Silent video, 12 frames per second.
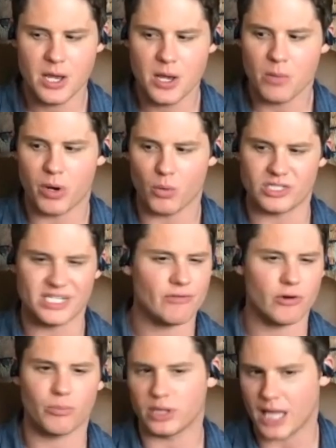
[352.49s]
but was
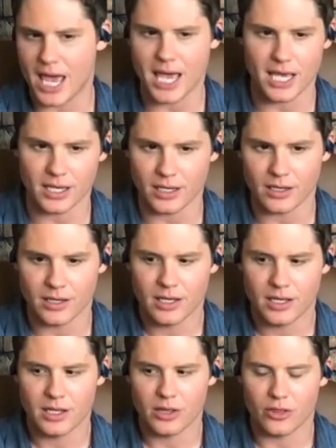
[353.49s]
never playing
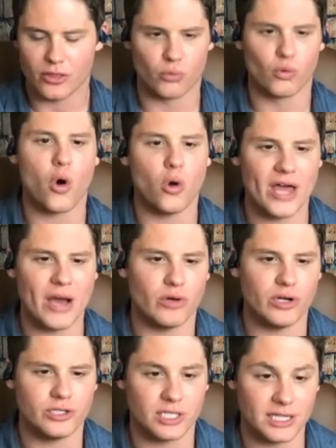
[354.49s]
the role that
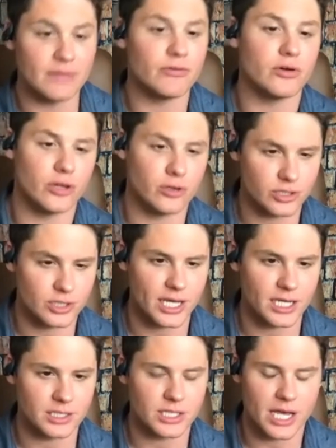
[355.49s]
would deliver those things.